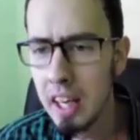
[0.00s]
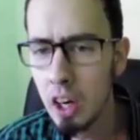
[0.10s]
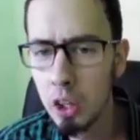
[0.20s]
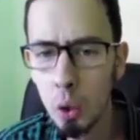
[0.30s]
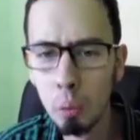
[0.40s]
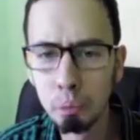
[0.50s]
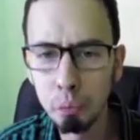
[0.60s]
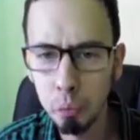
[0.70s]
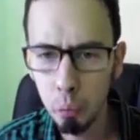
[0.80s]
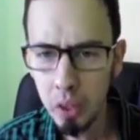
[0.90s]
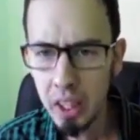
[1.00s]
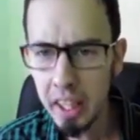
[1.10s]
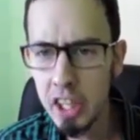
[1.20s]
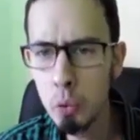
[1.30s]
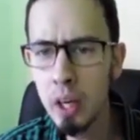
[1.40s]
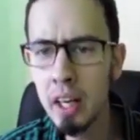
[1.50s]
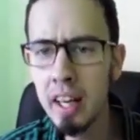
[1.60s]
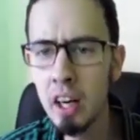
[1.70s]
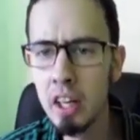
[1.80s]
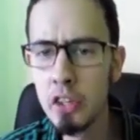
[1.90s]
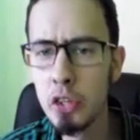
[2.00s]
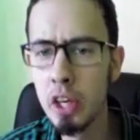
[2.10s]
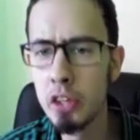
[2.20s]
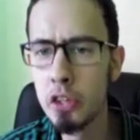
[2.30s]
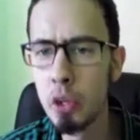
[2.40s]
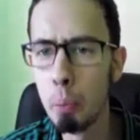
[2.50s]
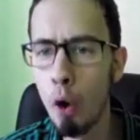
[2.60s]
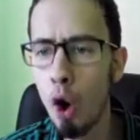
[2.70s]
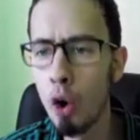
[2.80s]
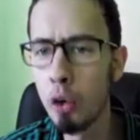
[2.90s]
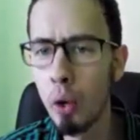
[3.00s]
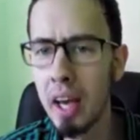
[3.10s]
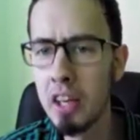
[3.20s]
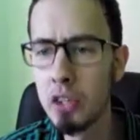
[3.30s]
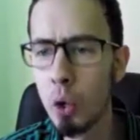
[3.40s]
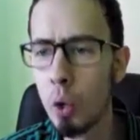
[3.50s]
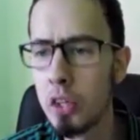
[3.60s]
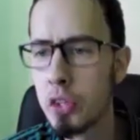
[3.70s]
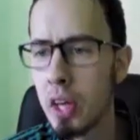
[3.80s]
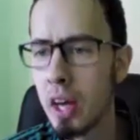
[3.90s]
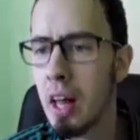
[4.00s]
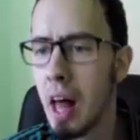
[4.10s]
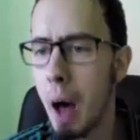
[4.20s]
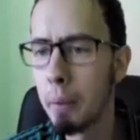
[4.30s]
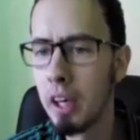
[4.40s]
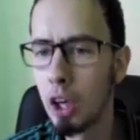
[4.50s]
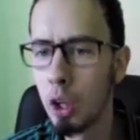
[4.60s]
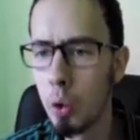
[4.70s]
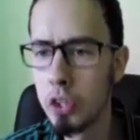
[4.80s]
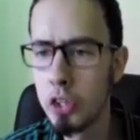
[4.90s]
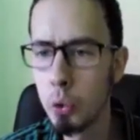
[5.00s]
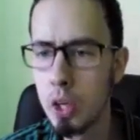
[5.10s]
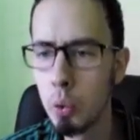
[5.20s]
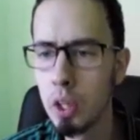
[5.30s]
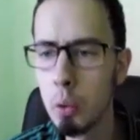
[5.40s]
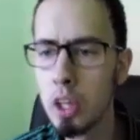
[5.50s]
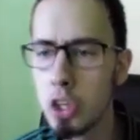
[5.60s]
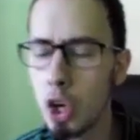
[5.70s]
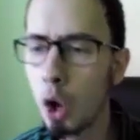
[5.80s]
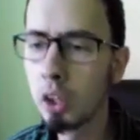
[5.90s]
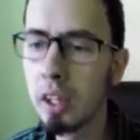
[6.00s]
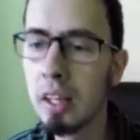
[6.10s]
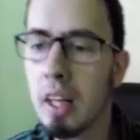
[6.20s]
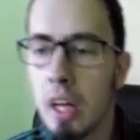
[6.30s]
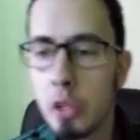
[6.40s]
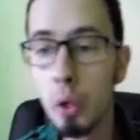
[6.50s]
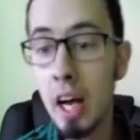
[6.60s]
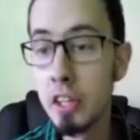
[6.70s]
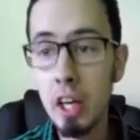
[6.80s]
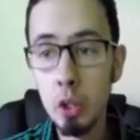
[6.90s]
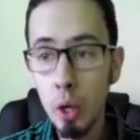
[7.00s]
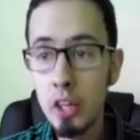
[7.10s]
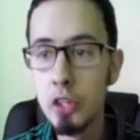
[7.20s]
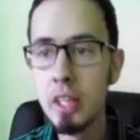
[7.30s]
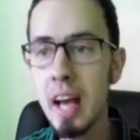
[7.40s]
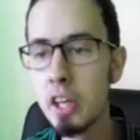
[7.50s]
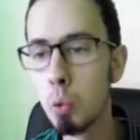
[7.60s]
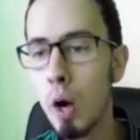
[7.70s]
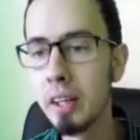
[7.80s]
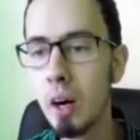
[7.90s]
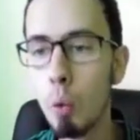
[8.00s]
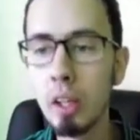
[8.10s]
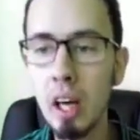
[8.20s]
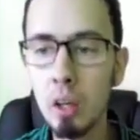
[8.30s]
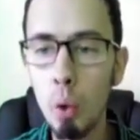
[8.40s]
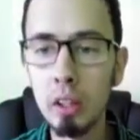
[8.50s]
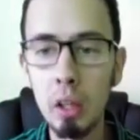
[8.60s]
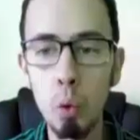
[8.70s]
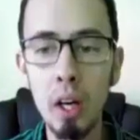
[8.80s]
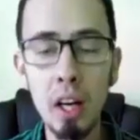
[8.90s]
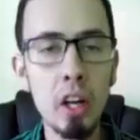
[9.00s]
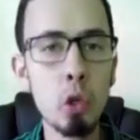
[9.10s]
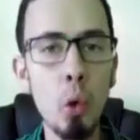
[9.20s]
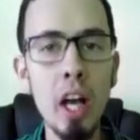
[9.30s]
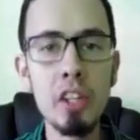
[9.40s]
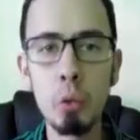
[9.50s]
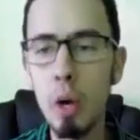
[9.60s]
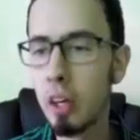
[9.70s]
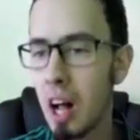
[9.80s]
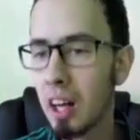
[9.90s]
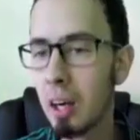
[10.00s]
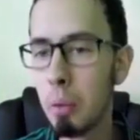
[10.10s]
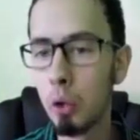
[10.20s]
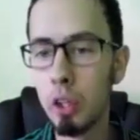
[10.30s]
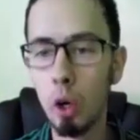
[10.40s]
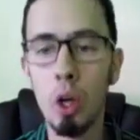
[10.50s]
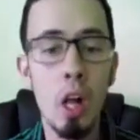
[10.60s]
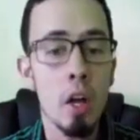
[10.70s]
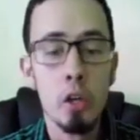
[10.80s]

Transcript: near to. It's very near its its support, okay. So it's uh, I'm gonna close this trade really really shortly. So guys, and you can see, guys, what are what are what are what are the trades that we're talking about, you know.